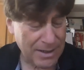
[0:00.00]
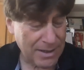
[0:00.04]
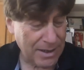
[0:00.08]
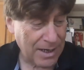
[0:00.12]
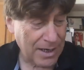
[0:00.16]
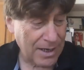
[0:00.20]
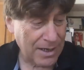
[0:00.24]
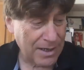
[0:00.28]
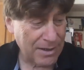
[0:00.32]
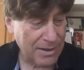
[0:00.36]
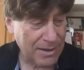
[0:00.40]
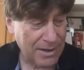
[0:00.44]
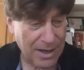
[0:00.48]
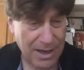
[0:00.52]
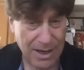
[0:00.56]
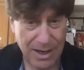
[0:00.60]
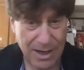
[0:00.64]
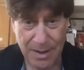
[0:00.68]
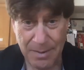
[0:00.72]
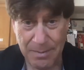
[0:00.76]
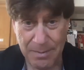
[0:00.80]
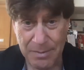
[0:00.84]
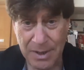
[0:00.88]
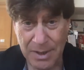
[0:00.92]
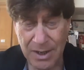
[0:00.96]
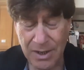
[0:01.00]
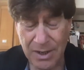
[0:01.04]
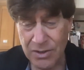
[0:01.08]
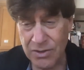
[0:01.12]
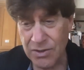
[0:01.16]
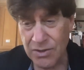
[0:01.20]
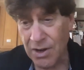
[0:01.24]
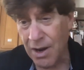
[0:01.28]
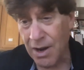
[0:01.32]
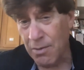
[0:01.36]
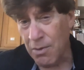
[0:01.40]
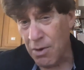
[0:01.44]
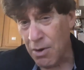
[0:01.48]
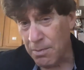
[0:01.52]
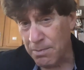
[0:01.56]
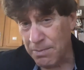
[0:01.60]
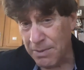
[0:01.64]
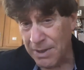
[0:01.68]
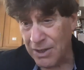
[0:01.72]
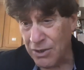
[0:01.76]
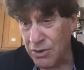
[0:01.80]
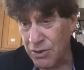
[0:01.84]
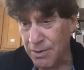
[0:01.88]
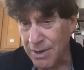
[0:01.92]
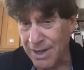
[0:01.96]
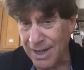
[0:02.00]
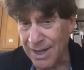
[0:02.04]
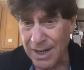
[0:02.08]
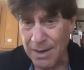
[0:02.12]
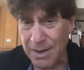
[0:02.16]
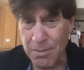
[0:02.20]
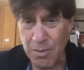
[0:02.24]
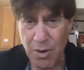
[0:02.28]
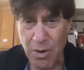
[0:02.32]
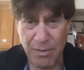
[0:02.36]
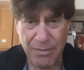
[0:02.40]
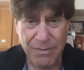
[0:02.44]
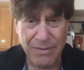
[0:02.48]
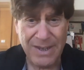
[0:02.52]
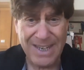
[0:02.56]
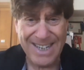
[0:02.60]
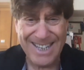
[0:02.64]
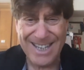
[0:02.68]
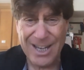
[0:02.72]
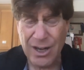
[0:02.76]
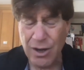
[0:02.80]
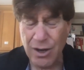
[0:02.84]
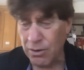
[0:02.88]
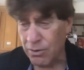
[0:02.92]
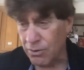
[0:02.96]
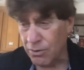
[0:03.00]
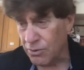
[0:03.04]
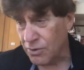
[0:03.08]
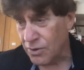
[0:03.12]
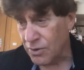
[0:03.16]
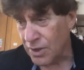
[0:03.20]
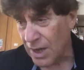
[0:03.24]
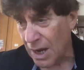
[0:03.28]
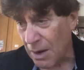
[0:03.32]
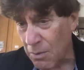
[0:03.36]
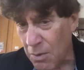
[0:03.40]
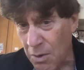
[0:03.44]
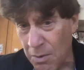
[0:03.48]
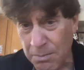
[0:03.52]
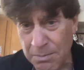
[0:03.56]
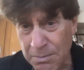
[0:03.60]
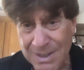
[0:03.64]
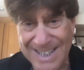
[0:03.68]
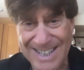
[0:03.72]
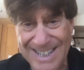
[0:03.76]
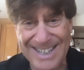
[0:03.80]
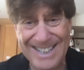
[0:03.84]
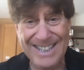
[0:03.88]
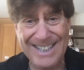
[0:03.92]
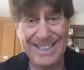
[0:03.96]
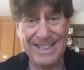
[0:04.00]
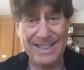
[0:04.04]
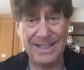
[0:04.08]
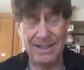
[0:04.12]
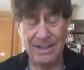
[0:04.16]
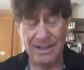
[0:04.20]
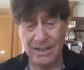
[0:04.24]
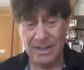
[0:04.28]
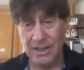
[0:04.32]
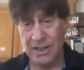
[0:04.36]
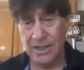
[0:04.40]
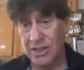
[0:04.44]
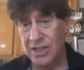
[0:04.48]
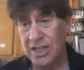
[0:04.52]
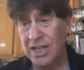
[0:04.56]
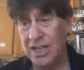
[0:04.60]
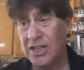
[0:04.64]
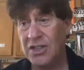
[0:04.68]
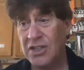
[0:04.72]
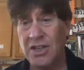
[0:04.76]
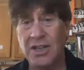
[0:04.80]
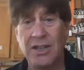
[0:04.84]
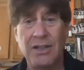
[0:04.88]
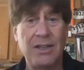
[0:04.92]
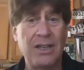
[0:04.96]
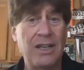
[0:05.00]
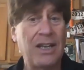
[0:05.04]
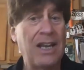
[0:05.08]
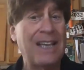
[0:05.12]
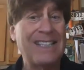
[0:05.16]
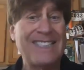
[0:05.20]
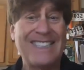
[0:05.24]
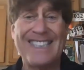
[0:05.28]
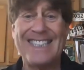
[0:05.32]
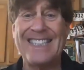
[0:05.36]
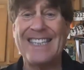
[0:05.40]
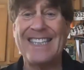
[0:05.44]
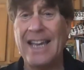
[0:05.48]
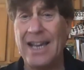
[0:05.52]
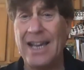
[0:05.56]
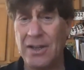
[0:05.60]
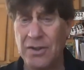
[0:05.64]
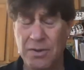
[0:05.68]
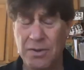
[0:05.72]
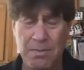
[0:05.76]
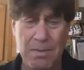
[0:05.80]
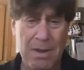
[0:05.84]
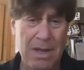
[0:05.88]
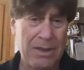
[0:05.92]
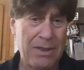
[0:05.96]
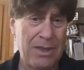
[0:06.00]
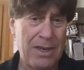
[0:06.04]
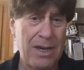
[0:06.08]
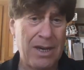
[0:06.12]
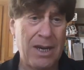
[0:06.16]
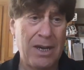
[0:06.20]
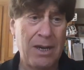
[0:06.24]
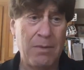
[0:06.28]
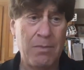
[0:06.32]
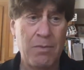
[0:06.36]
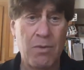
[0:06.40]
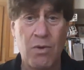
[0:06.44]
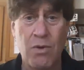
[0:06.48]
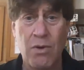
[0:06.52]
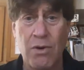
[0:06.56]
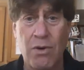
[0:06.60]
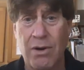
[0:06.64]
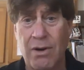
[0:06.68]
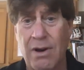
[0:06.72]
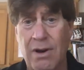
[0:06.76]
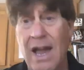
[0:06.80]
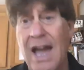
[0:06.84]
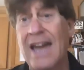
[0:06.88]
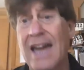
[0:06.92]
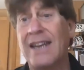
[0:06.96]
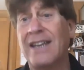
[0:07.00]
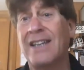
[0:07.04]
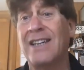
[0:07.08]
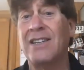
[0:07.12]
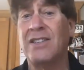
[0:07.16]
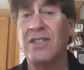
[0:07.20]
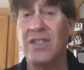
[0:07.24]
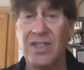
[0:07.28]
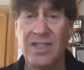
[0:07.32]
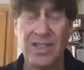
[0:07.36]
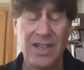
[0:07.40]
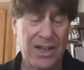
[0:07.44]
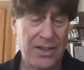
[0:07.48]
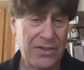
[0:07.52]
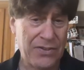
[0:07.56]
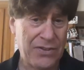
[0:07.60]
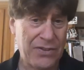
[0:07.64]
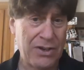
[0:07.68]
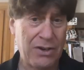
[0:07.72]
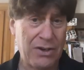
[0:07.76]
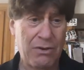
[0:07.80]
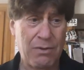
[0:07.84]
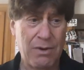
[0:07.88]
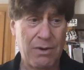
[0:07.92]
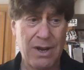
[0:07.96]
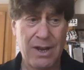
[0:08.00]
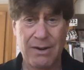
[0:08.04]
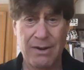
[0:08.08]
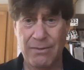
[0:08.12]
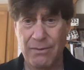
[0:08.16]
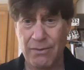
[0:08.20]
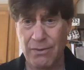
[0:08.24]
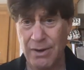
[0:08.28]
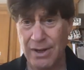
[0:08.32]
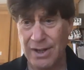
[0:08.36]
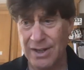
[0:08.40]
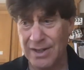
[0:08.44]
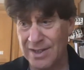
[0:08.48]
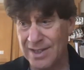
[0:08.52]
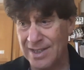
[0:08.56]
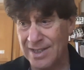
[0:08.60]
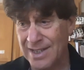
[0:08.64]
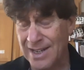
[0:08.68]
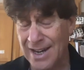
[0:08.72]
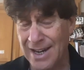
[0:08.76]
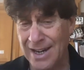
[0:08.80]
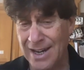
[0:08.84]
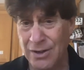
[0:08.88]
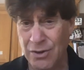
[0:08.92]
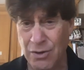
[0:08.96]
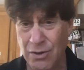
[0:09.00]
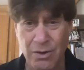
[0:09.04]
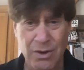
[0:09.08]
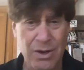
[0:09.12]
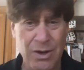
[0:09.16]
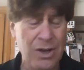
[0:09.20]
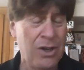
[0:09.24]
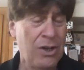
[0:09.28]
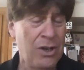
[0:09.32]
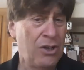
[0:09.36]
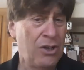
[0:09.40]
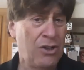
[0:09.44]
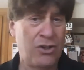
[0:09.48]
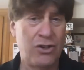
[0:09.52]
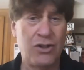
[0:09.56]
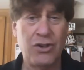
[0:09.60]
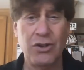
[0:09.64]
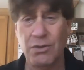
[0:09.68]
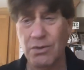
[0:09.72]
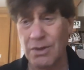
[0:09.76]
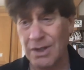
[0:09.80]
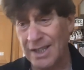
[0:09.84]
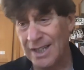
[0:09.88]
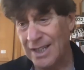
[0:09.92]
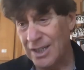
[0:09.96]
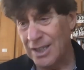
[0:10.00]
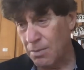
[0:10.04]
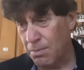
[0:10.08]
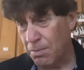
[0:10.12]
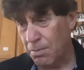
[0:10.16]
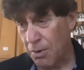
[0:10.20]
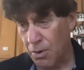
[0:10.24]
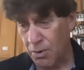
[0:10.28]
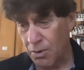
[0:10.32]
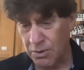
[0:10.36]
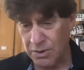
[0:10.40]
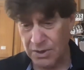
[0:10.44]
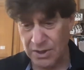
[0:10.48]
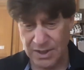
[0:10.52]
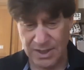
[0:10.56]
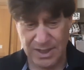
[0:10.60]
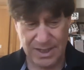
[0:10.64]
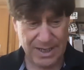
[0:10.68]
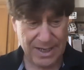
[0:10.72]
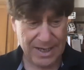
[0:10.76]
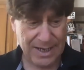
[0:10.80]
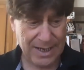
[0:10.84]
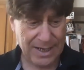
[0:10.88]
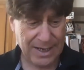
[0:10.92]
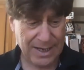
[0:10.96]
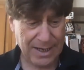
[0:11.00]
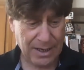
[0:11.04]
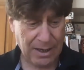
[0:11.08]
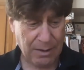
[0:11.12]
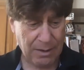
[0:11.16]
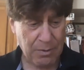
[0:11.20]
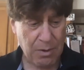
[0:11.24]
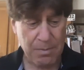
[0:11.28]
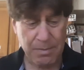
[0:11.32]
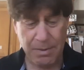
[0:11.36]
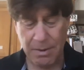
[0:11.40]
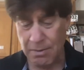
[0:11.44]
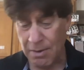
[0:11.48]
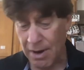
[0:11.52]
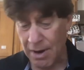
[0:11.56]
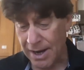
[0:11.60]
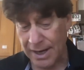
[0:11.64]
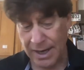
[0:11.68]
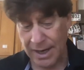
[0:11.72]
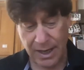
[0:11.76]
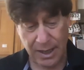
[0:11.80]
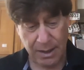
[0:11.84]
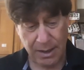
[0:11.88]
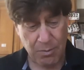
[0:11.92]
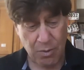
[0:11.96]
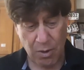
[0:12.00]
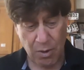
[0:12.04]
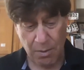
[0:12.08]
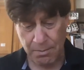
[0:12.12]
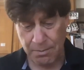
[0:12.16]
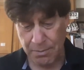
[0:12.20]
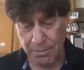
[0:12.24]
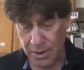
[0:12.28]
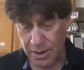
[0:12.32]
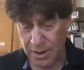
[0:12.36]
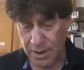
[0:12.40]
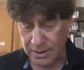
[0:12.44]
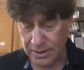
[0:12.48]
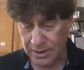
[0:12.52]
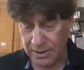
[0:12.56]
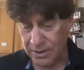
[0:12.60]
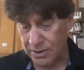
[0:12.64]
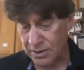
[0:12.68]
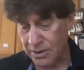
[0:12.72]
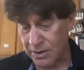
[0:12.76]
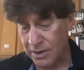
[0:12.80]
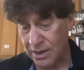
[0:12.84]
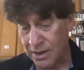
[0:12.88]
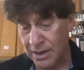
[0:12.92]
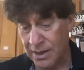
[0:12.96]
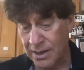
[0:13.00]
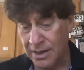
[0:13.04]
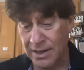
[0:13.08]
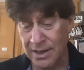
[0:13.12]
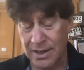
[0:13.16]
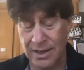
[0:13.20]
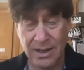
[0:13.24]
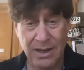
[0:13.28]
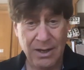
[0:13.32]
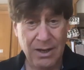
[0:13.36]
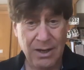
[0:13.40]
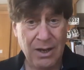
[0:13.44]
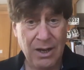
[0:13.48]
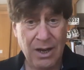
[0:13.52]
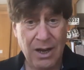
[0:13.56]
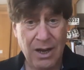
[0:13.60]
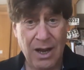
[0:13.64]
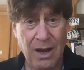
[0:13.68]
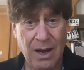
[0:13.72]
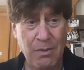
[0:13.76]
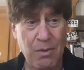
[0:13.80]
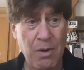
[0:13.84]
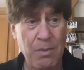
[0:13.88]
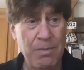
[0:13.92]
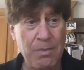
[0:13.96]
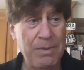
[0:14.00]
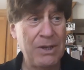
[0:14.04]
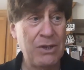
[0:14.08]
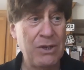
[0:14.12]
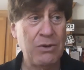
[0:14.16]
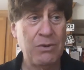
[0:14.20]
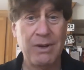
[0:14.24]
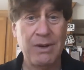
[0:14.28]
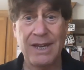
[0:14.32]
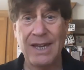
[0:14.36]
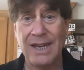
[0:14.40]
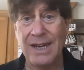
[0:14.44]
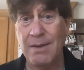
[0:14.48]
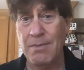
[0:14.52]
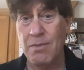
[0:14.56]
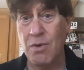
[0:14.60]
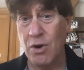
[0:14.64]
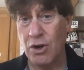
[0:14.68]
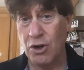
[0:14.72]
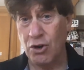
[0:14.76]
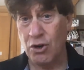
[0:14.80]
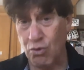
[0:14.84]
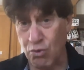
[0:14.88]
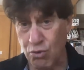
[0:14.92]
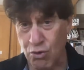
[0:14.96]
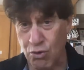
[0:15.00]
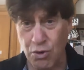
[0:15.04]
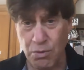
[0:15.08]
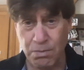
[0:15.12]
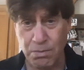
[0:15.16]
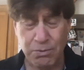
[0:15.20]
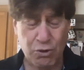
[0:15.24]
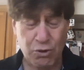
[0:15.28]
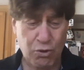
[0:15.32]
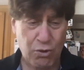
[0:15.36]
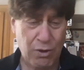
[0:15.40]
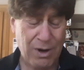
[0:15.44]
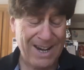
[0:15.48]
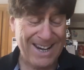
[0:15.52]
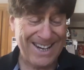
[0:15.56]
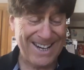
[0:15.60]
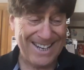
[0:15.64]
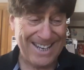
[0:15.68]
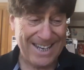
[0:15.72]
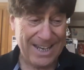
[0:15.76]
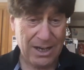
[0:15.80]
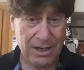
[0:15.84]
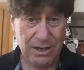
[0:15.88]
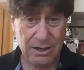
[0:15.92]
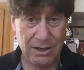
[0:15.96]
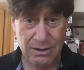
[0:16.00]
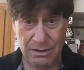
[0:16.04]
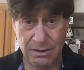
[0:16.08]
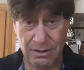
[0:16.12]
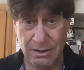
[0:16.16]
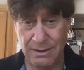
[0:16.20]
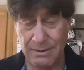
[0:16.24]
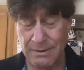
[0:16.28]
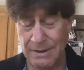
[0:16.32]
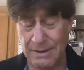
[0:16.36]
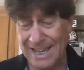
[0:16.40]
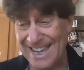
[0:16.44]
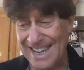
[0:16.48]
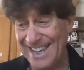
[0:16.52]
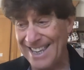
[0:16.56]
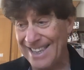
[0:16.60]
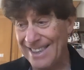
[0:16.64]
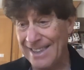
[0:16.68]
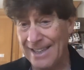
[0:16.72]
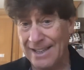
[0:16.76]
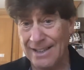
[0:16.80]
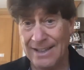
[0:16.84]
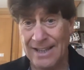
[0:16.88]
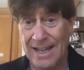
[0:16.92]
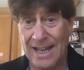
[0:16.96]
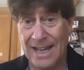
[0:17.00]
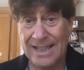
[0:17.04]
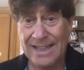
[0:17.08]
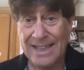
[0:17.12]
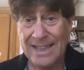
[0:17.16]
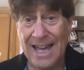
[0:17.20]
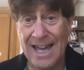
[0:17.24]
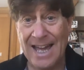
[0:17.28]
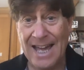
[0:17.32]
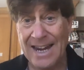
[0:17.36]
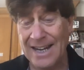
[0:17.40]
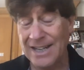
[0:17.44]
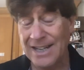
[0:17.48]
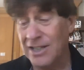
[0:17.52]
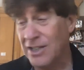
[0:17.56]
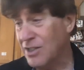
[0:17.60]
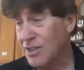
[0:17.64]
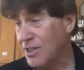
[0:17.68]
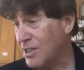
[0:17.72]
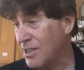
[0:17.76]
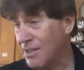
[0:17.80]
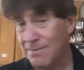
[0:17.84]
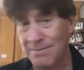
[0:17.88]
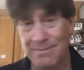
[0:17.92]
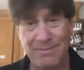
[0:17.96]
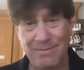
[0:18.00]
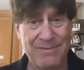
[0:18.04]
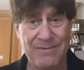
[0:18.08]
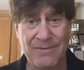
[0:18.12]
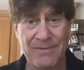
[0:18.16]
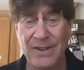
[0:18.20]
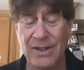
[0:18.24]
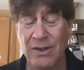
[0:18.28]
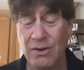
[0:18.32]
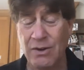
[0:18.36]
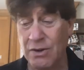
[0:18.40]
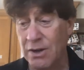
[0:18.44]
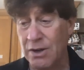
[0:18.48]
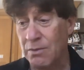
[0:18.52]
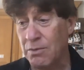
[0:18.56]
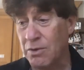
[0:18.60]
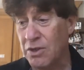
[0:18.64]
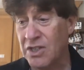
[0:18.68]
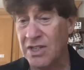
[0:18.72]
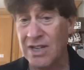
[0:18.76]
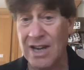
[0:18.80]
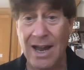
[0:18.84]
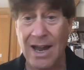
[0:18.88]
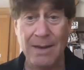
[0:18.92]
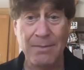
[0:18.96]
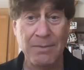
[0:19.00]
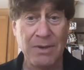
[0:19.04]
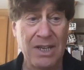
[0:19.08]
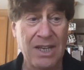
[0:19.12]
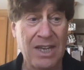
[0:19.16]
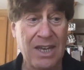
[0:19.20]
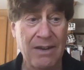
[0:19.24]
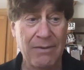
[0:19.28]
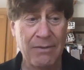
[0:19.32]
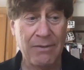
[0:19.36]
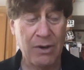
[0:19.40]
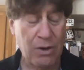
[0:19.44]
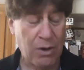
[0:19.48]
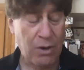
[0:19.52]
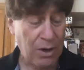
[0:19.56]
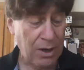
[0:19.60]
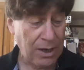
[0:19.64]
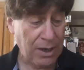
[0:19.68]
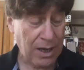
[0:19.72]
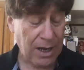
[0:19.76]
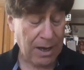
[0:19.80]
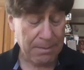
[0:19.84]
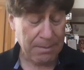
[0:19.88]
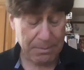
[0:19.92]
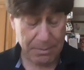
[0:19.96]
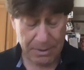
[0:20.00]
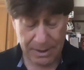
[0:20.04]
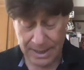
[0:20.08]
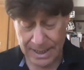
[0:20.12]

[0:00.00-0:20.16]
And so I won't be doing any more videos. I won't be teaching the GUTS sales method anymore, or how to consult in creative real estate or do lease purchasing. I won't be writing any more books. I won't be doing any more group training or anything like that. I just figured it was time to give it all up.